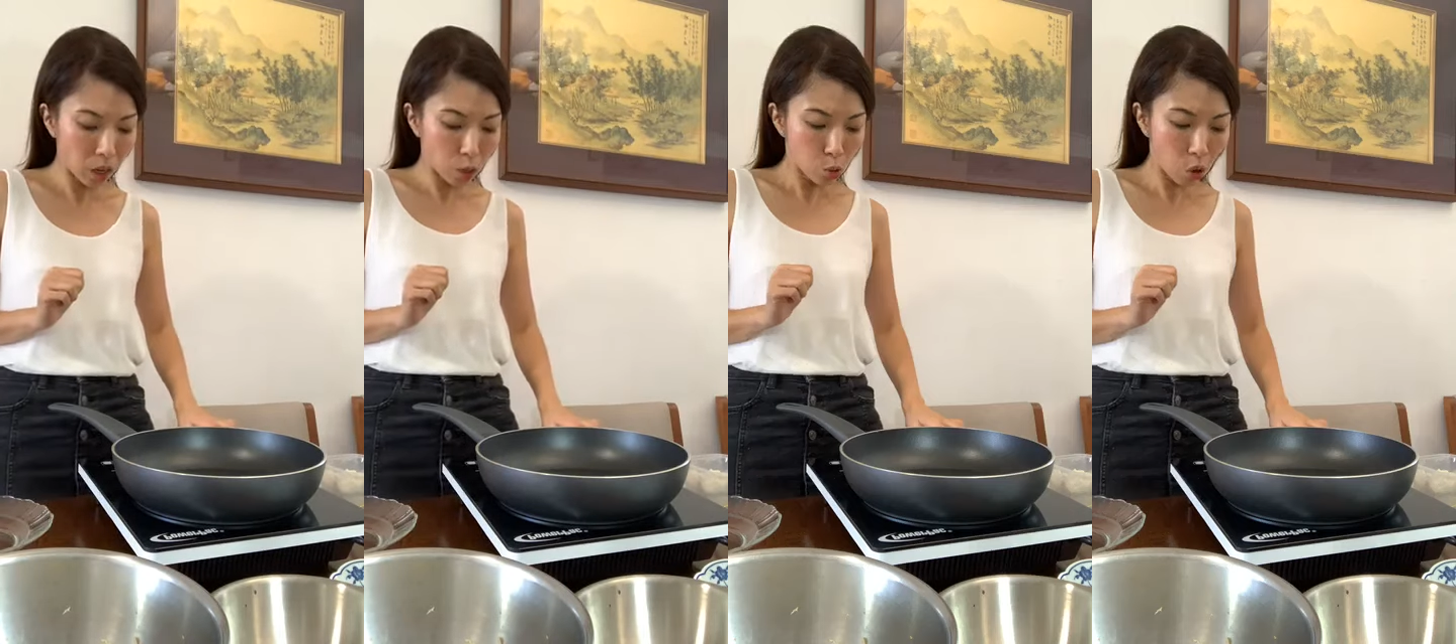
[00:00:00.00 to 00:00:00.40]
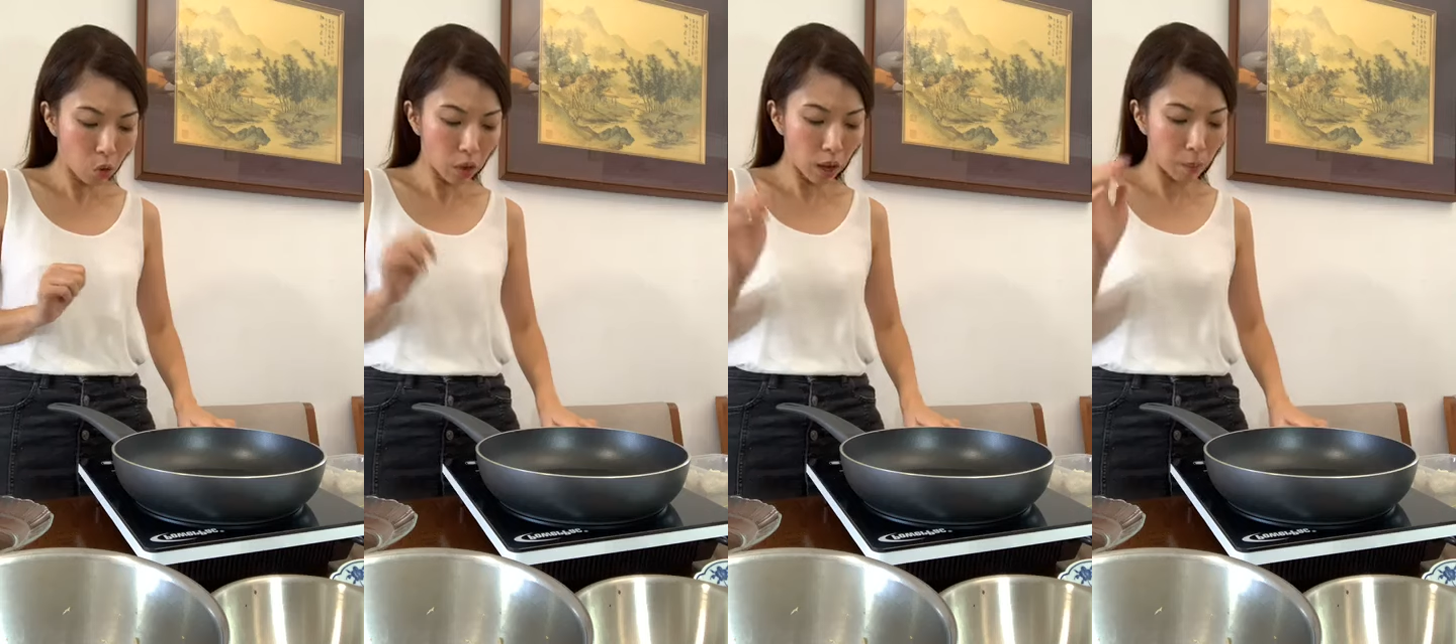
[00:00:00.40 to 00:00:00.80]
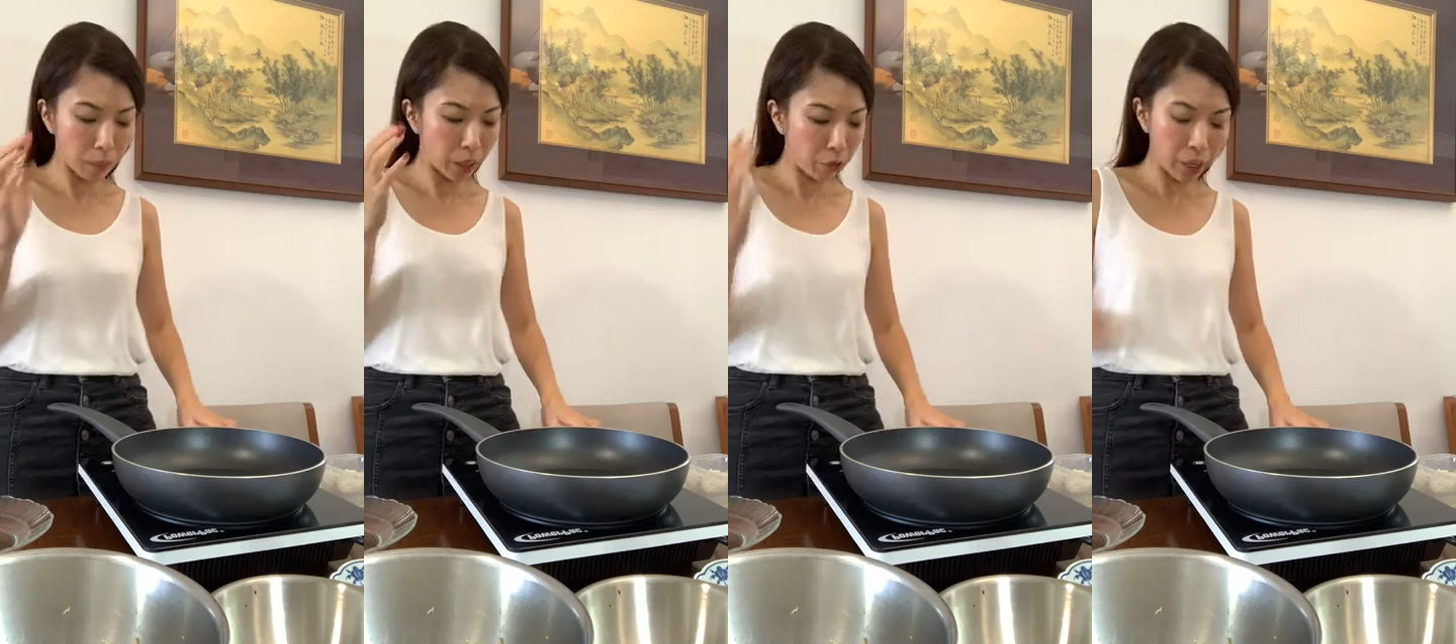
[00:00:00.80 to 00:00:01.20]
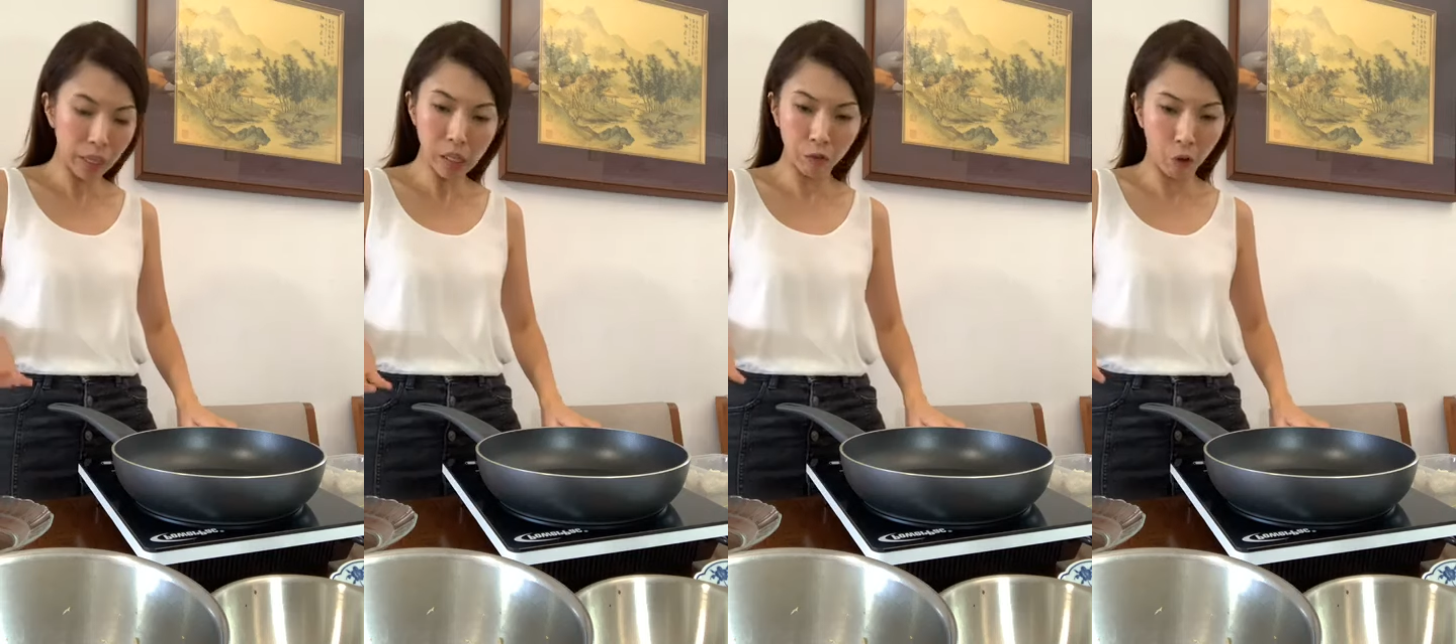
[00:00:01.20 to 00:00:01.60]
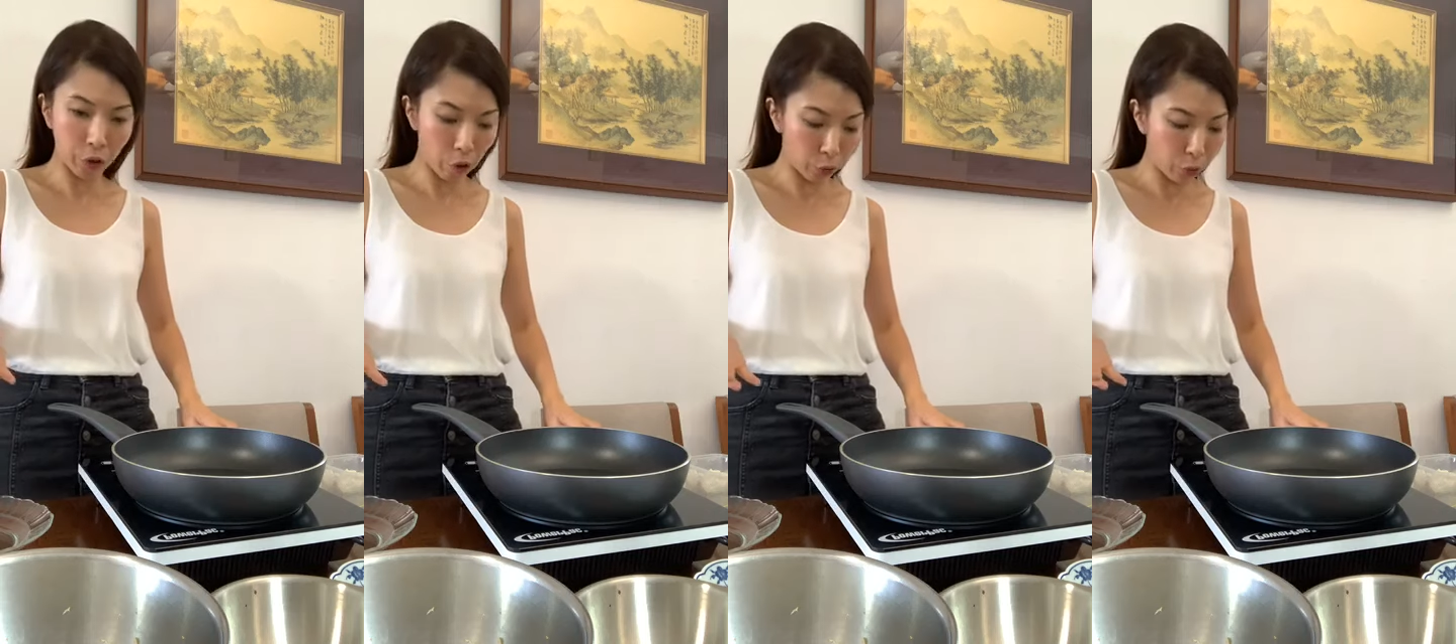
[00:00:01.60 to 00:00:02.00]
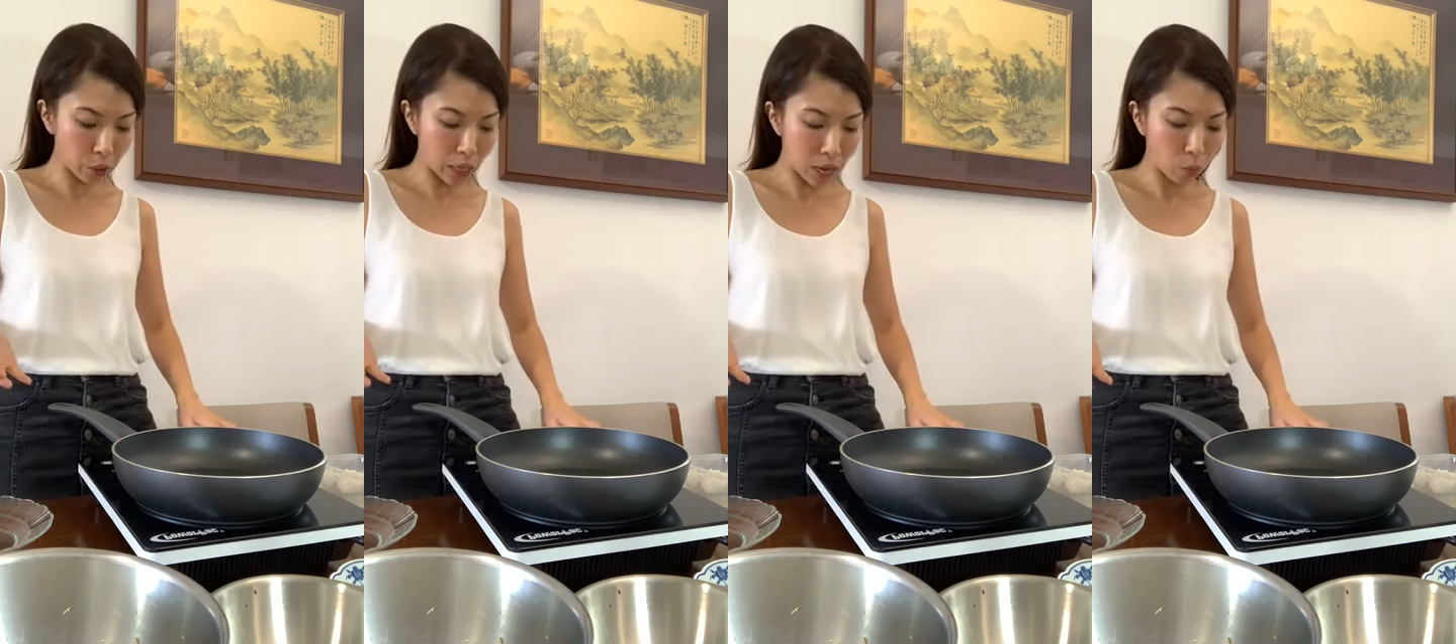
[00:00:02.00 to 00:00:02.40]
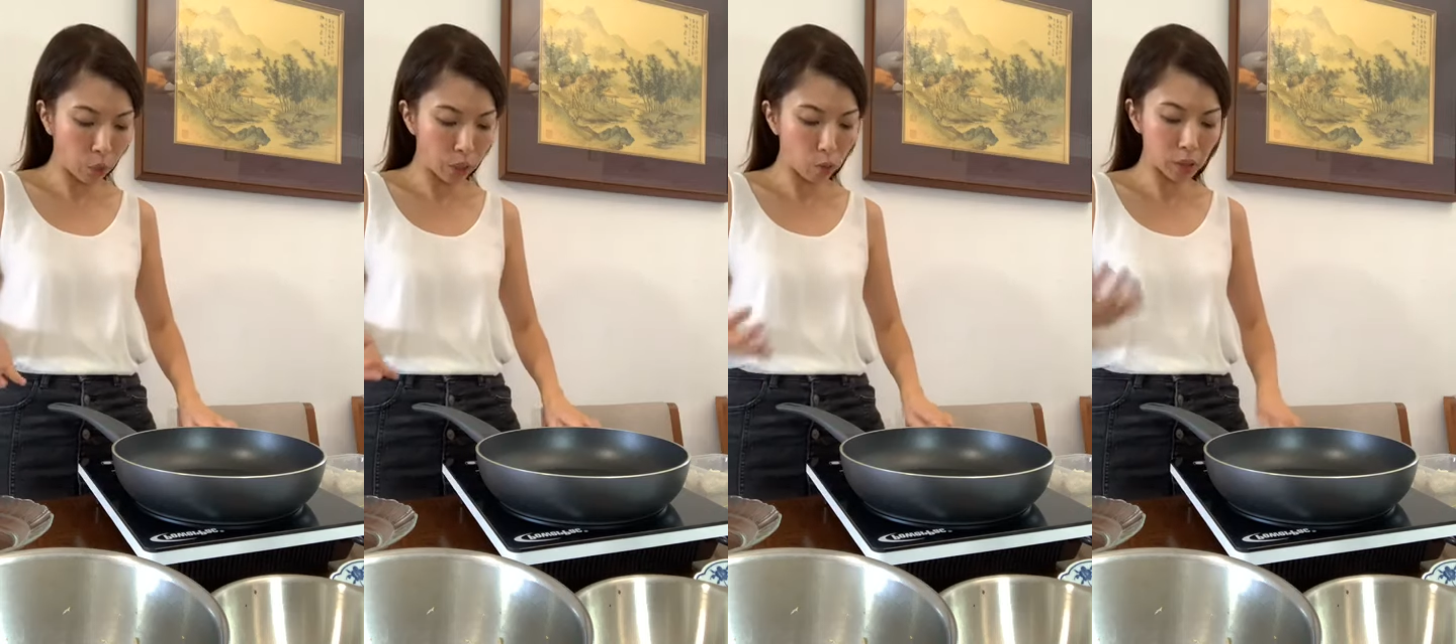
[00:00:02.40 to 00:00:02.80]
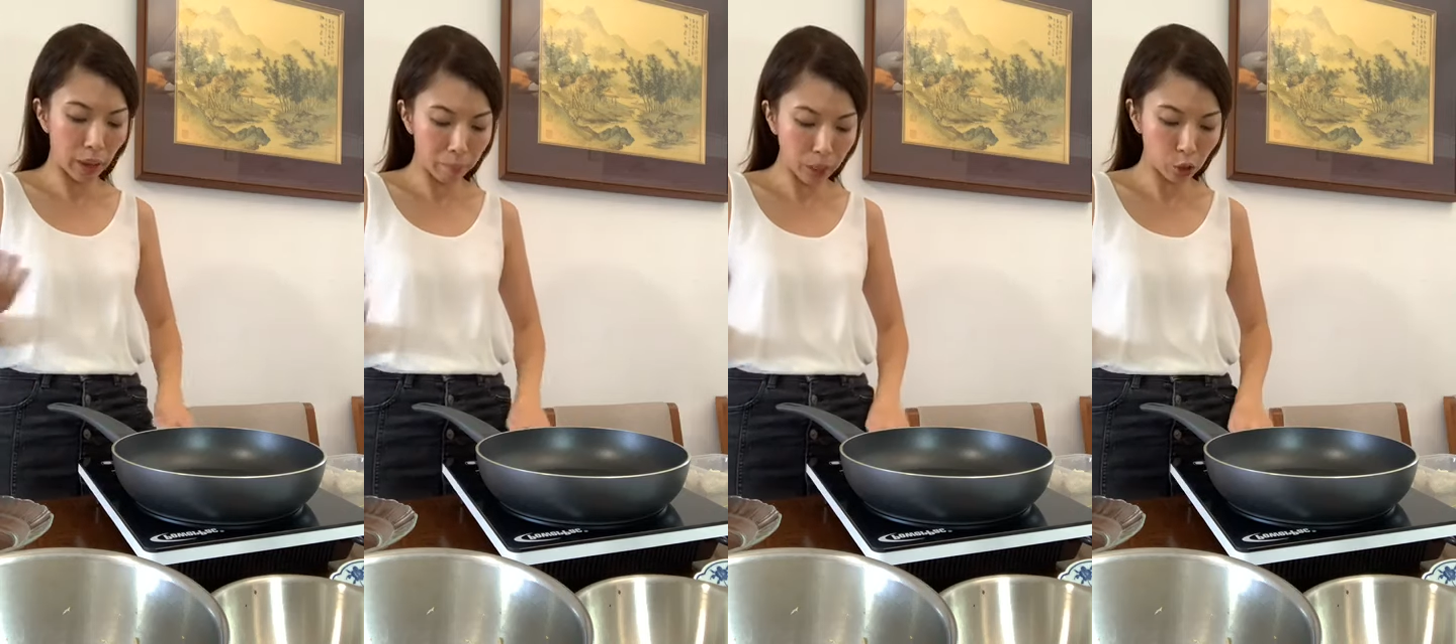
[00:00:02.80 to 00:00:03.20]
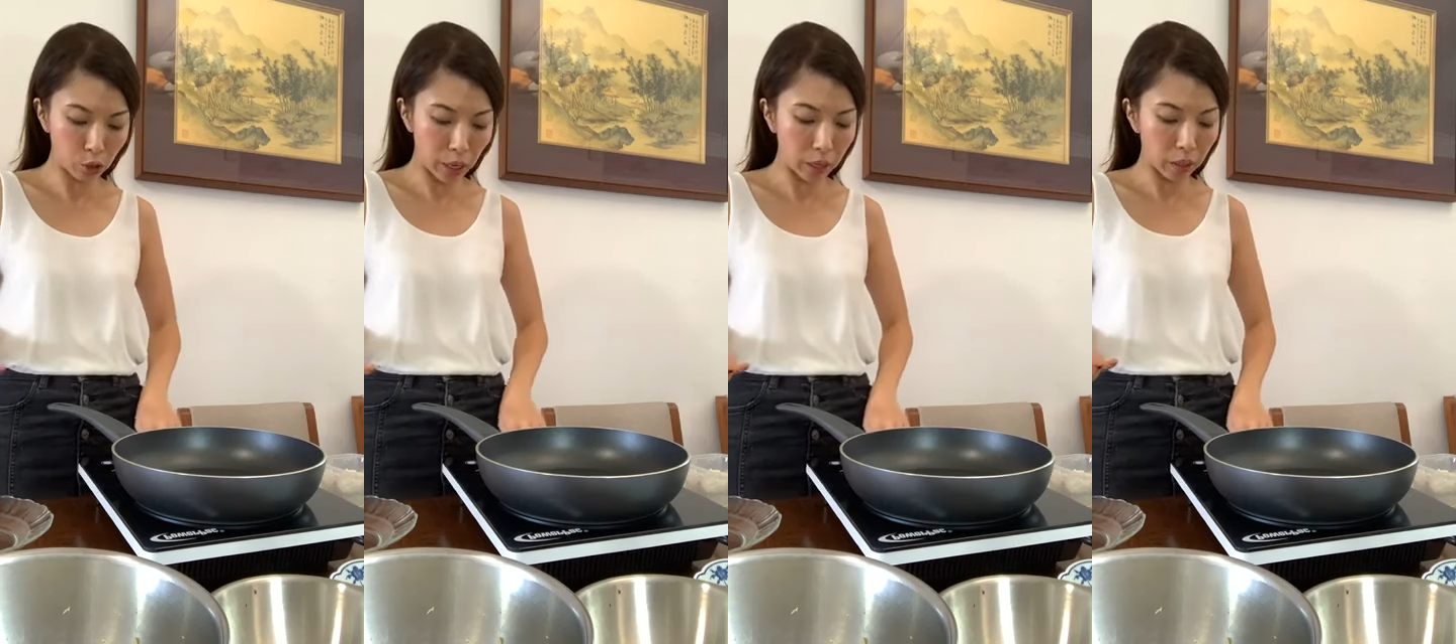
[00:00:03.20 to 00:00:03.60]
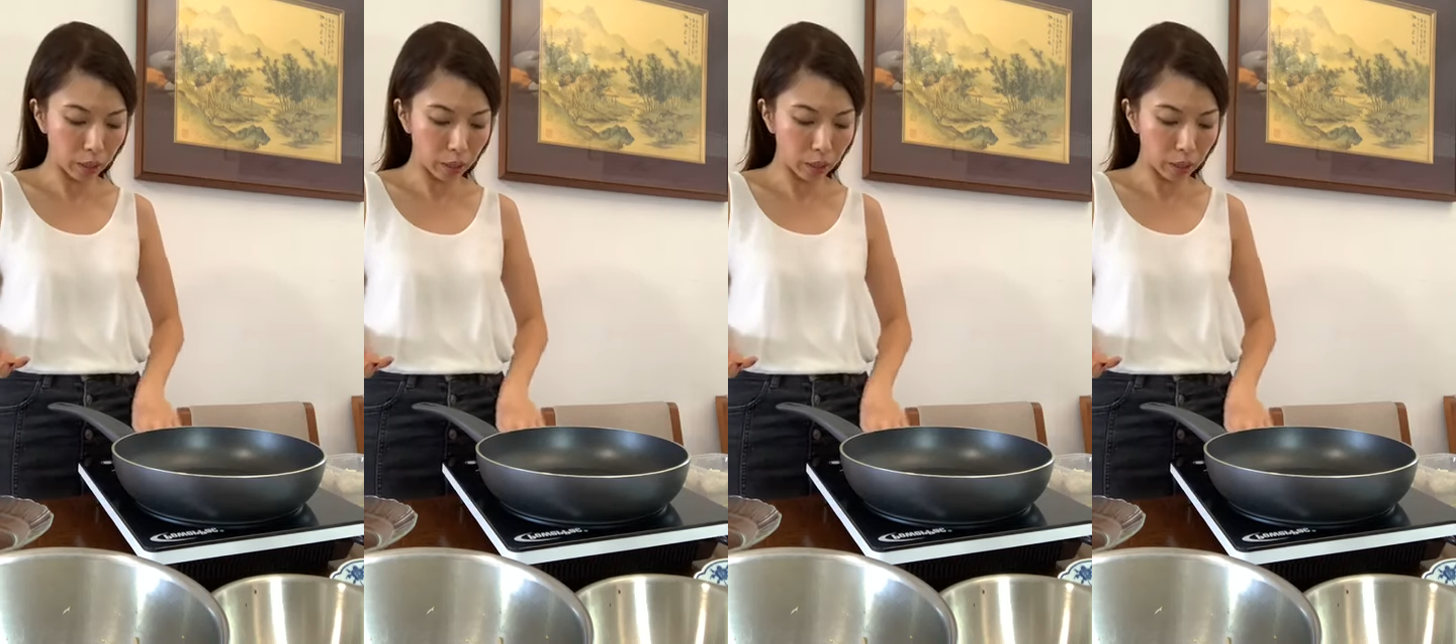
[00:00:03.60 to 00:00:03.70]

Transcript: So ingredients for your gyoza, we use cabbage today.